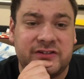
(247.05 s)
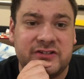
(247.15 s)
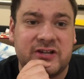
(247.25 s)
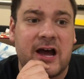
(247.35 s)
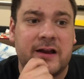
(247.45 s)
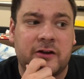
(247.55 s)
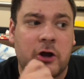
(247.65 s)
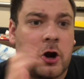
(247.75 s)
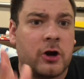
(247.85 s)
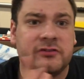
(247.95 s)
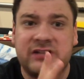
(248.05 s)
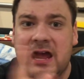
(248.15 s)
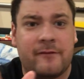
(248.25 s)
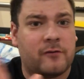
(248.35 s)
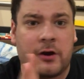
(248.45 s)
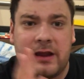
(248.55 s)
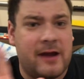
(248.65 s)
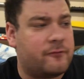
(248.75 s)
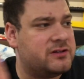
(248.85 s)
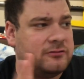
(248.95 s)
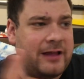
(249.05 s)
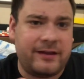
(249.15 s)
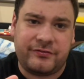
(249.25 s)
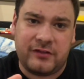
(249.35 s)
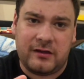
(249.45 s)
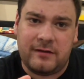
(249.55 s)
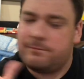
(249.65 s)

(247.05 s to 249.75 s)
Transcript: he's got guards on every length,